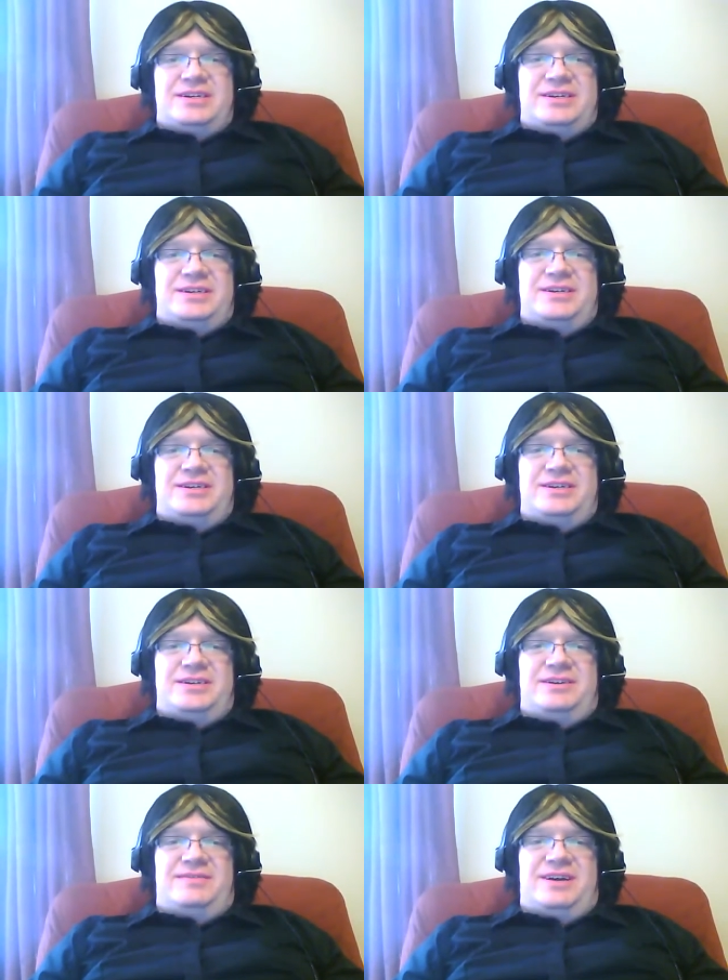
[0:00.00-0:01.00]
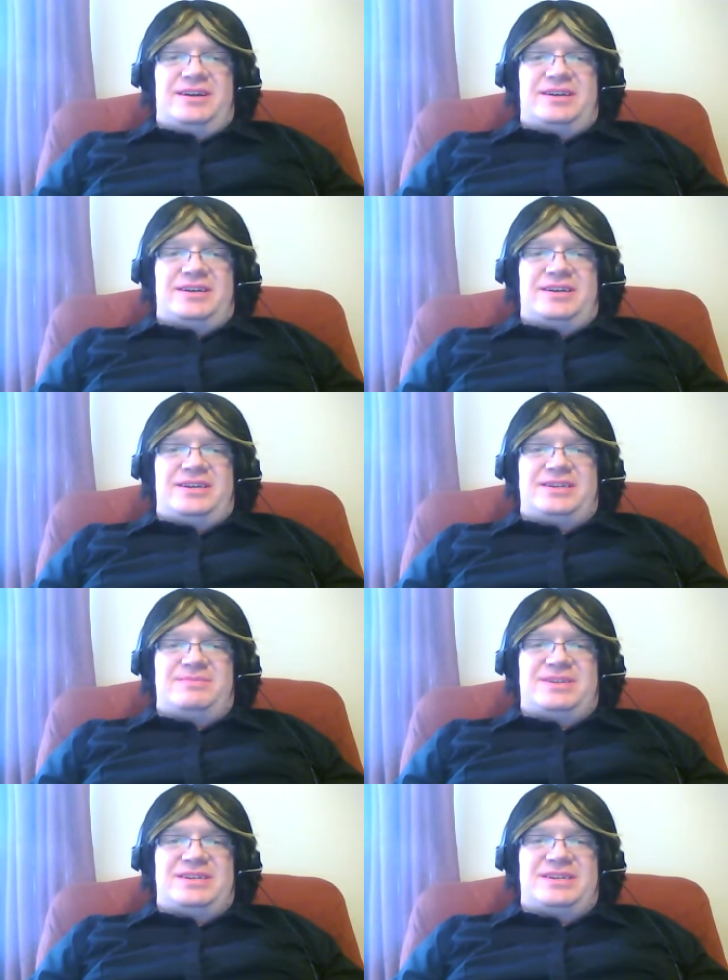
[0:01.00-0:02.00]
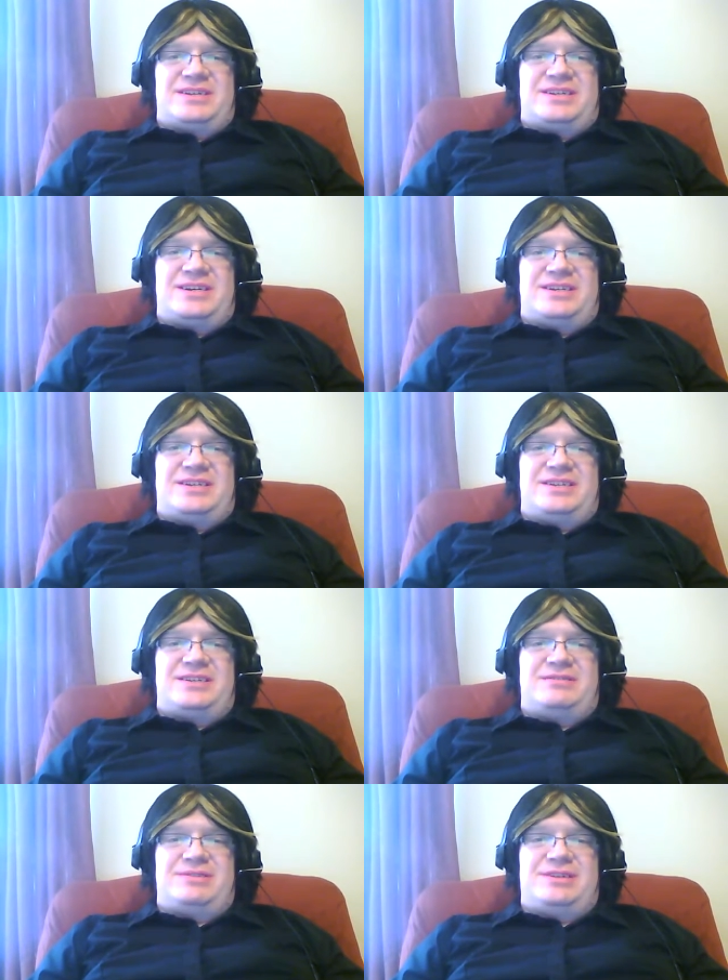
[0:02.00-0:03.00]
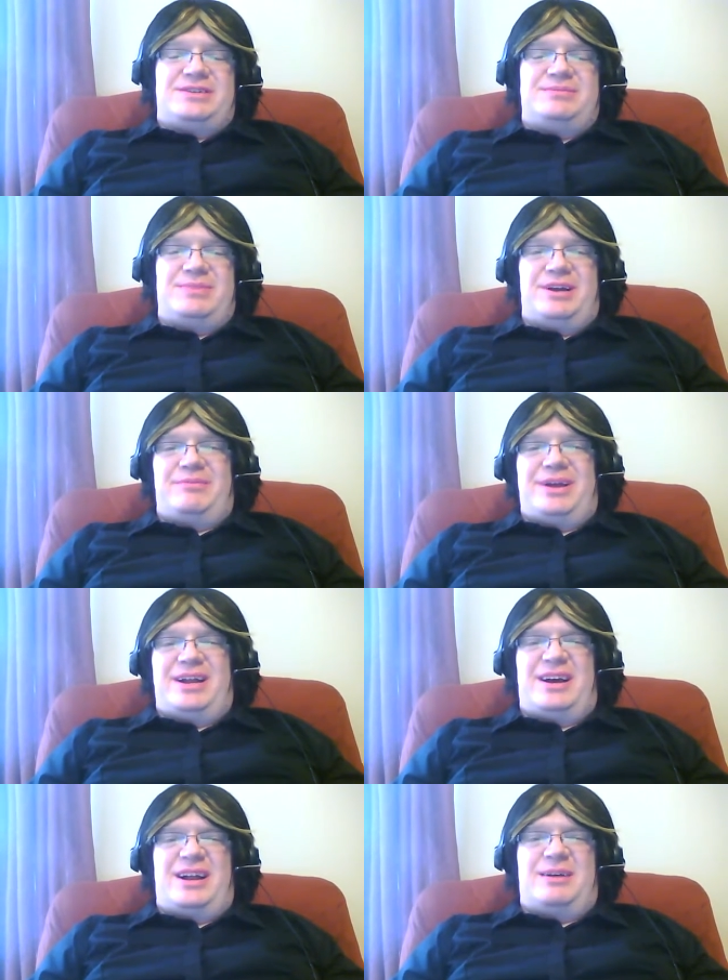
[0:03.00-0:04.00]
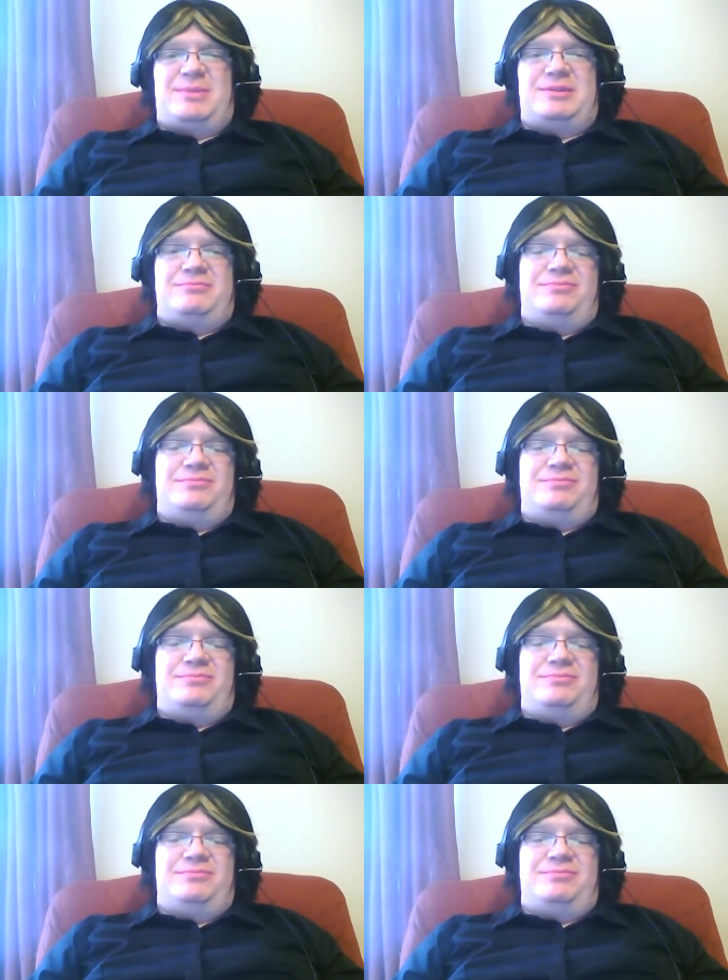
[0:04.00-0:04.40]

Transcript: Uh, if I can get some contestants, which may or may not happen,